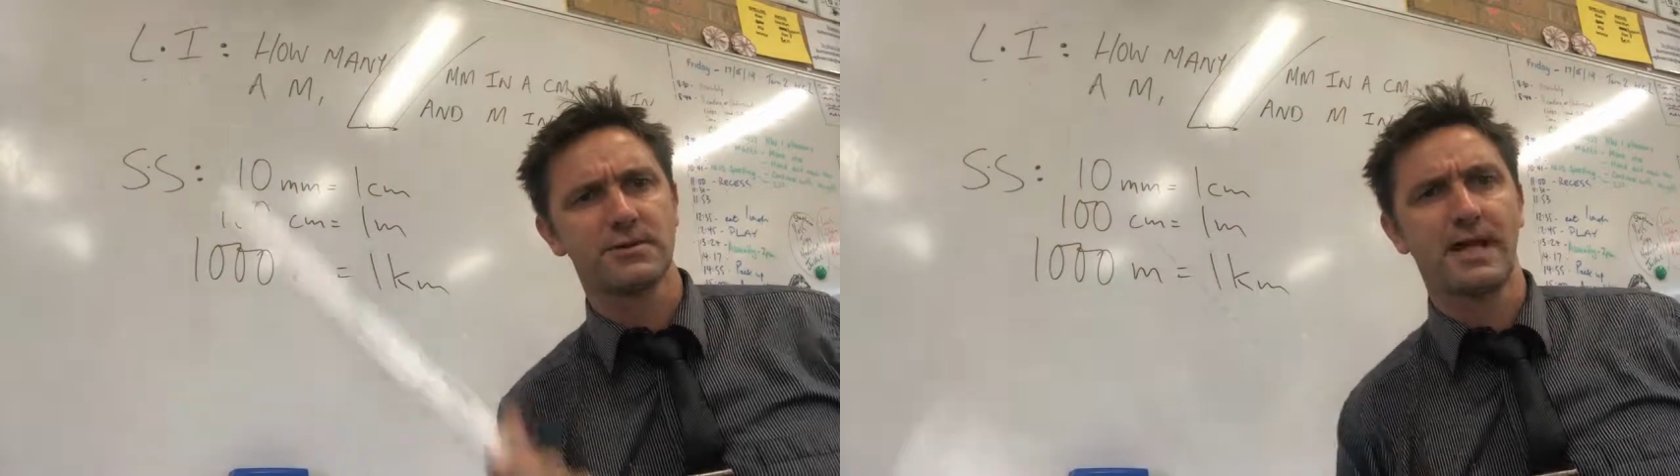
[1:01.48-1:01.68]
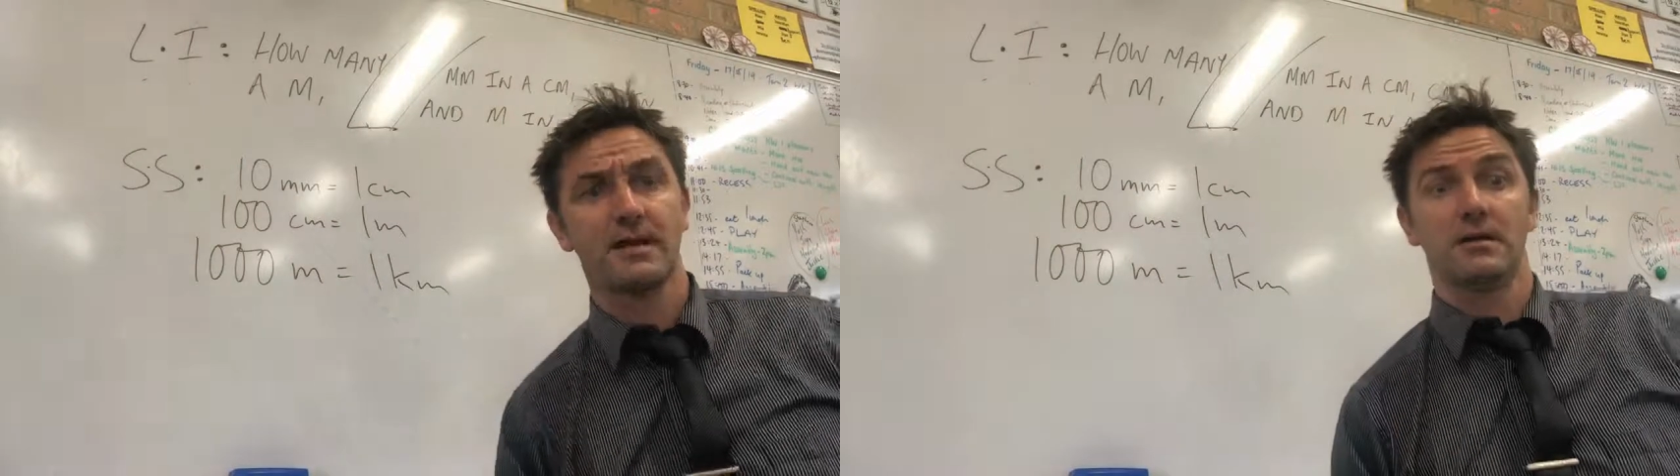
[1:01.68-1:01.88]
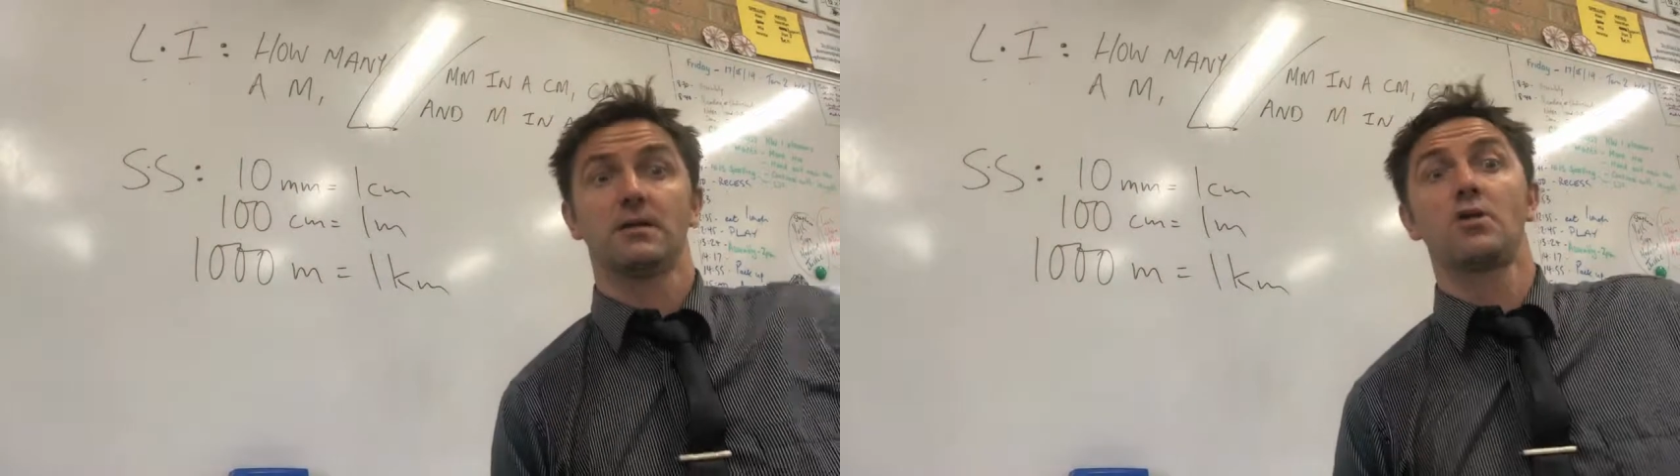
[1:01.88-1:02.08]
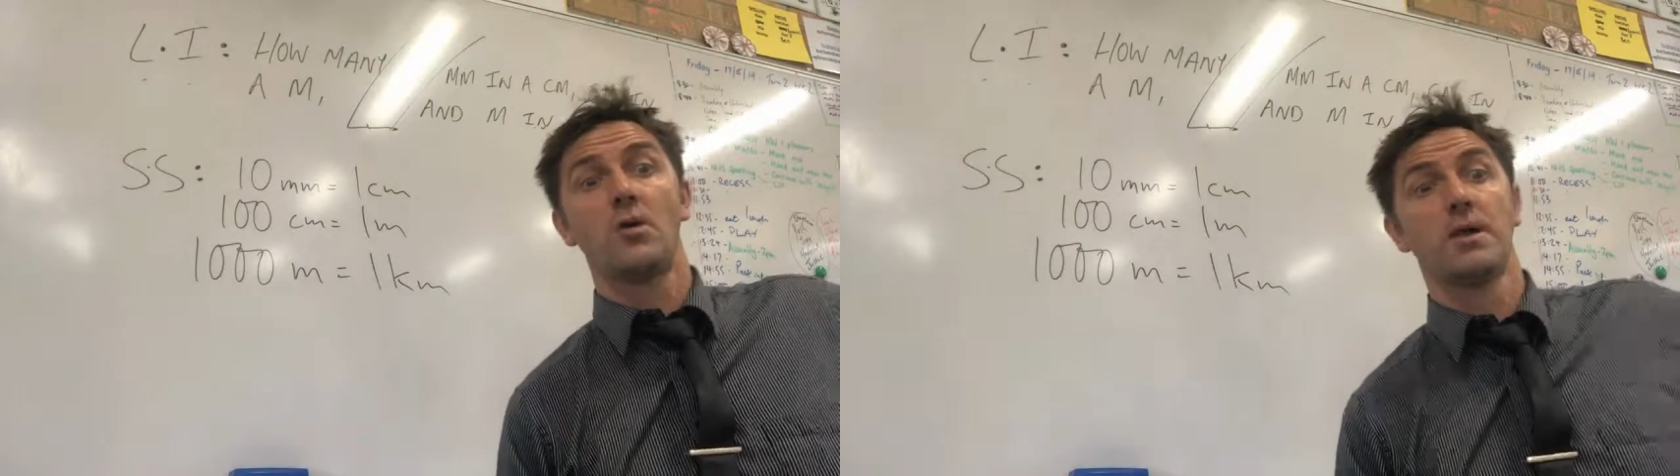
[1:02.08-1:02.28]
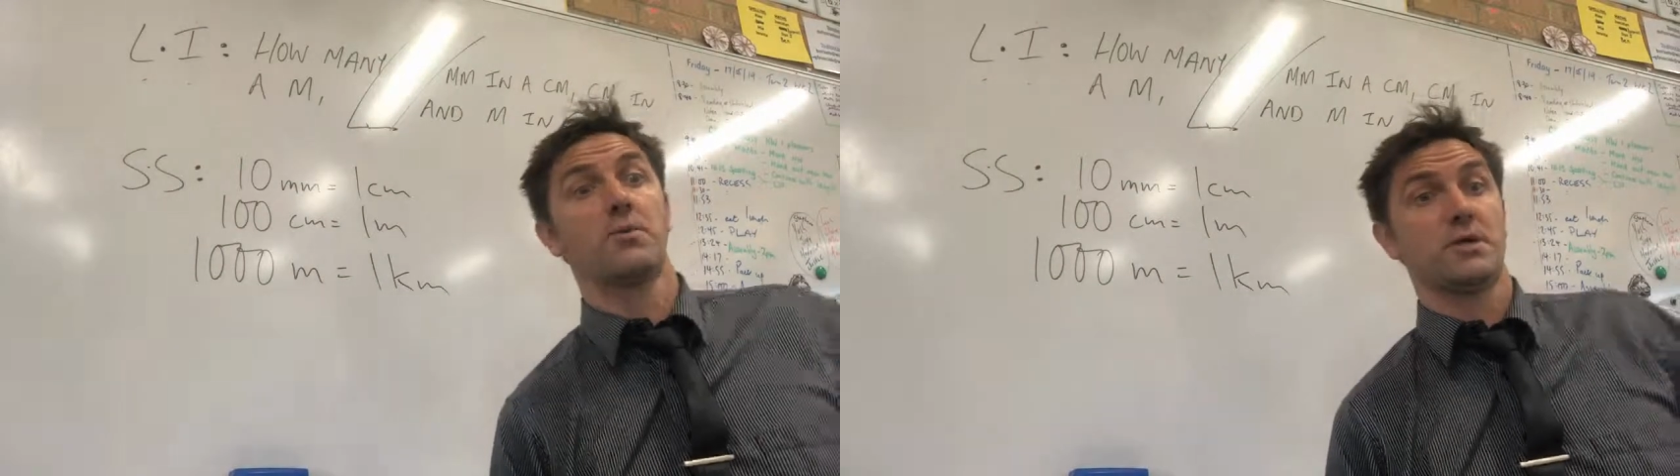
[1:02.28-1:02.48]
are in a
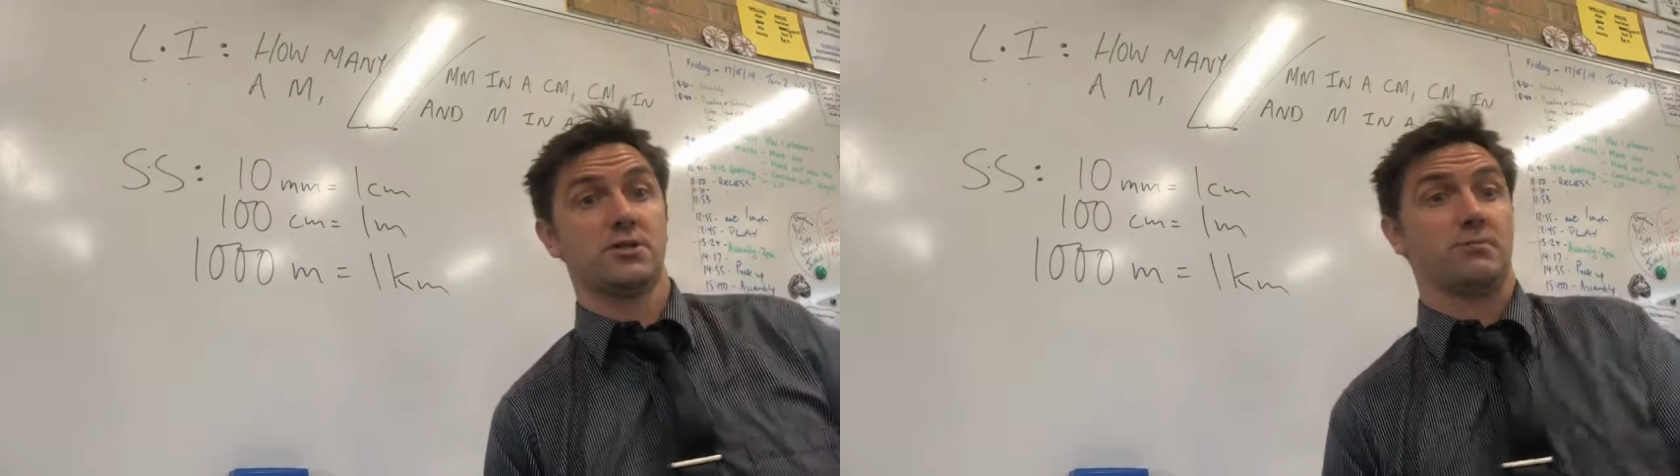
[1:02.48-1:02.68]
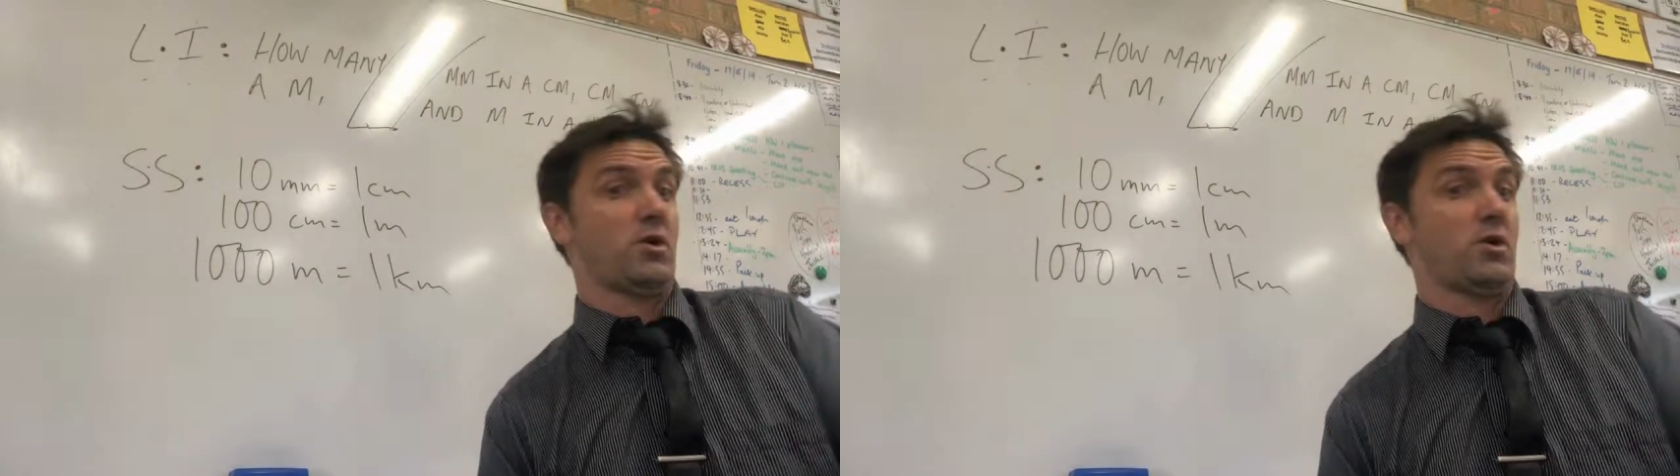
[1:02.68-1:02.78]
kilometre, which I'm